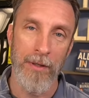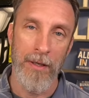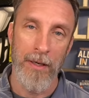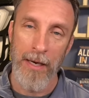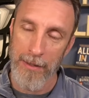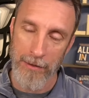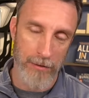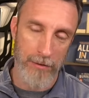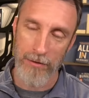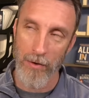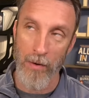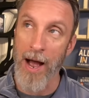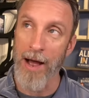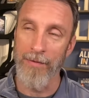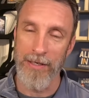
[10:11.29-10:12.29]
and it's so
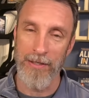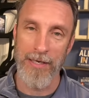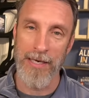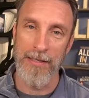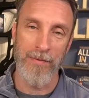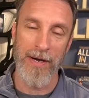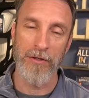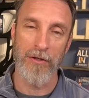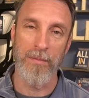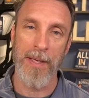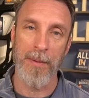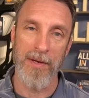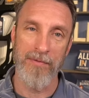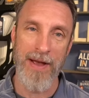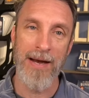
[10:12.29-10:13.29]
obvious in retrospect,
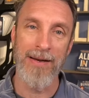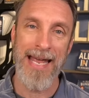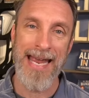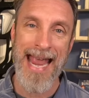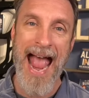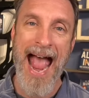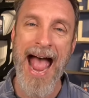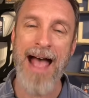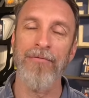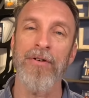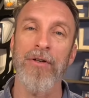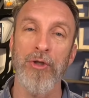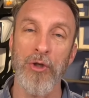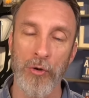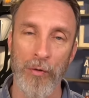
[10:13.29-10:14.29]
but I found a half
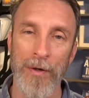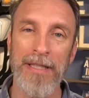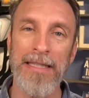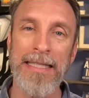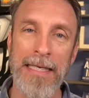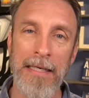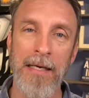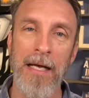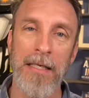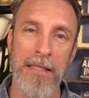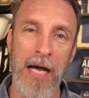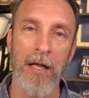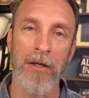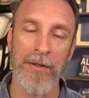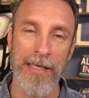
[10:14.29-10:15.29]
trillion
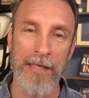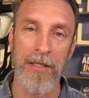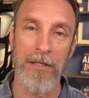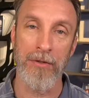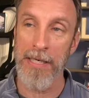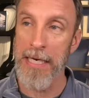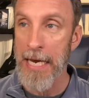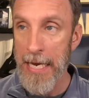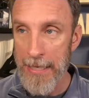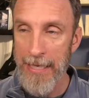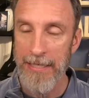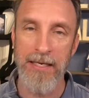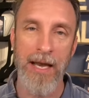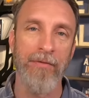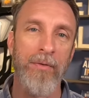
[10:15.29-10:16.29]
dollar industry
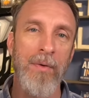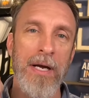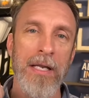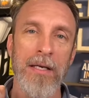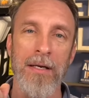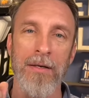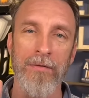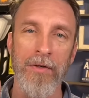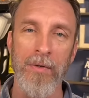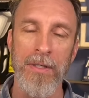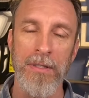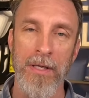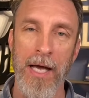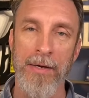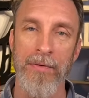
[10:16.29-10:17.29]
that's never run an interview in its
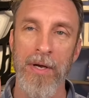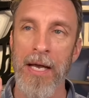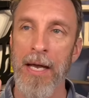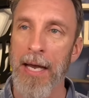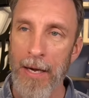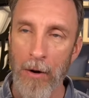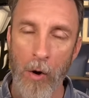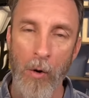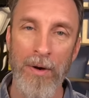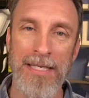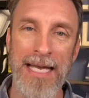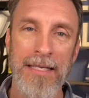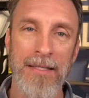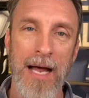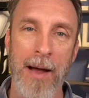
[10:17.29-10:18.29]
life. It always
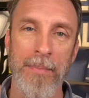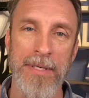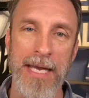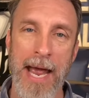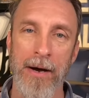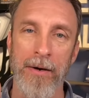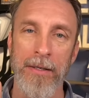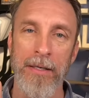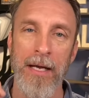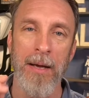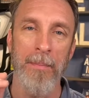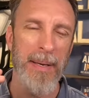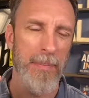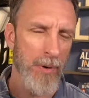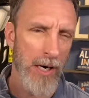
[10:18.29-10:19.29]
has top talent.
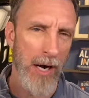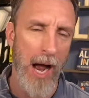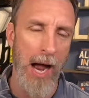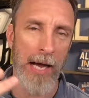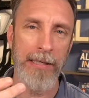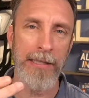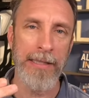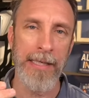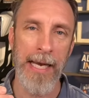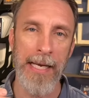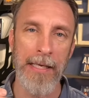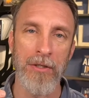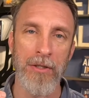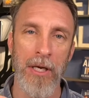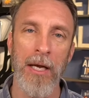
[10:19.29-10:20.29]
People are highly
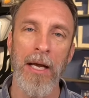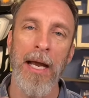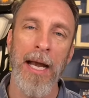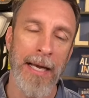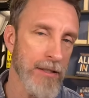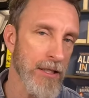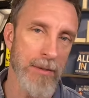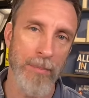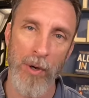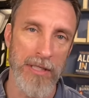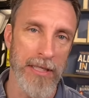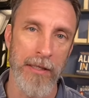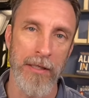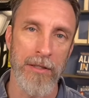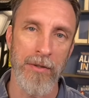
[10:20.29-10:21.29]
engaged. And it's the sports
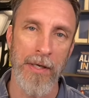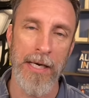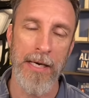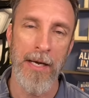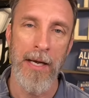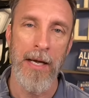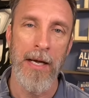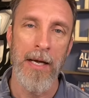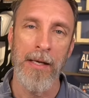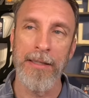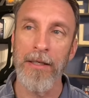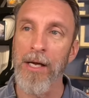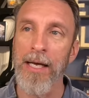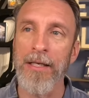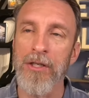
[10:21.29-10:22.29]
industry it,
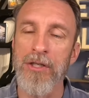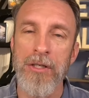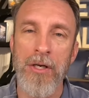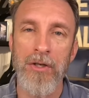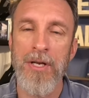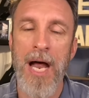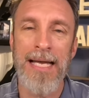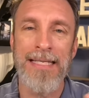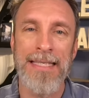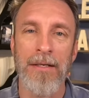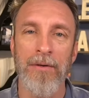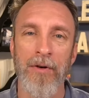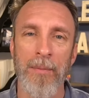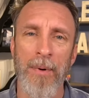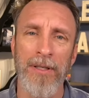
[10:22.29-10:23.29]
like, there's there's not a single
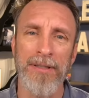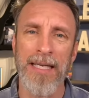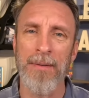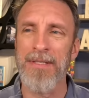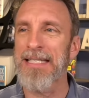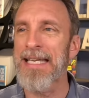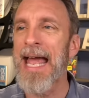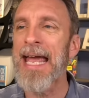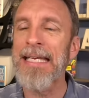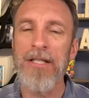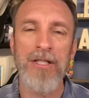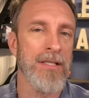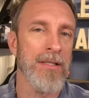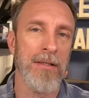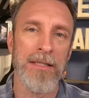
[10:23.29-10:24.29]
football team that says, "Hey,
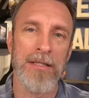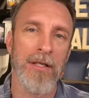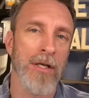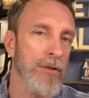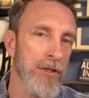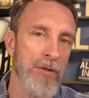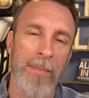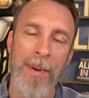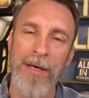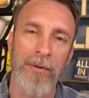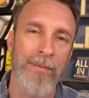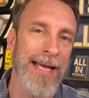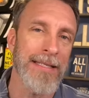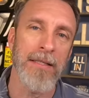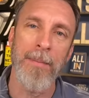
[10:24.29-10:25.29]
just let's let's talk about your
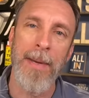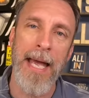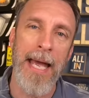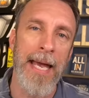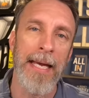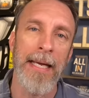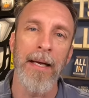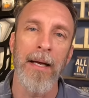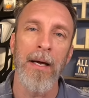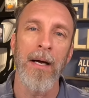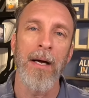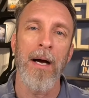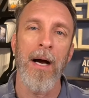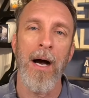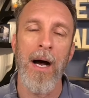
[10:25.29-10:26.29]
resume,
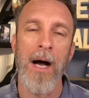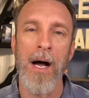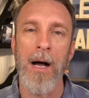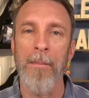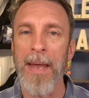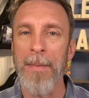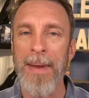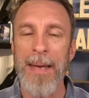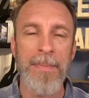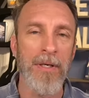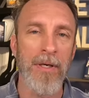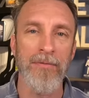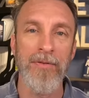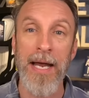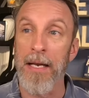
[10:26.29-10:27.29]
um, and maybe you're
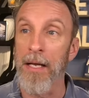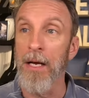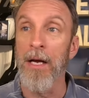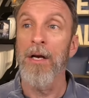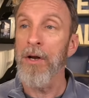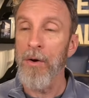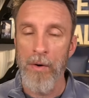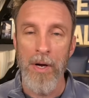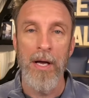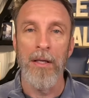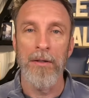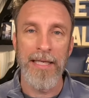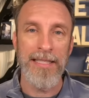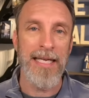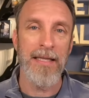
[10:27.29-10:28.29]
a fit." No,
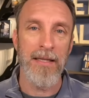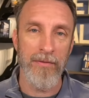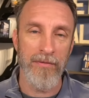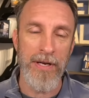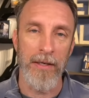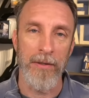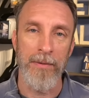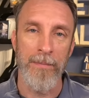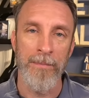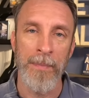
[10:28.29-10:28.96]
let's hit the field.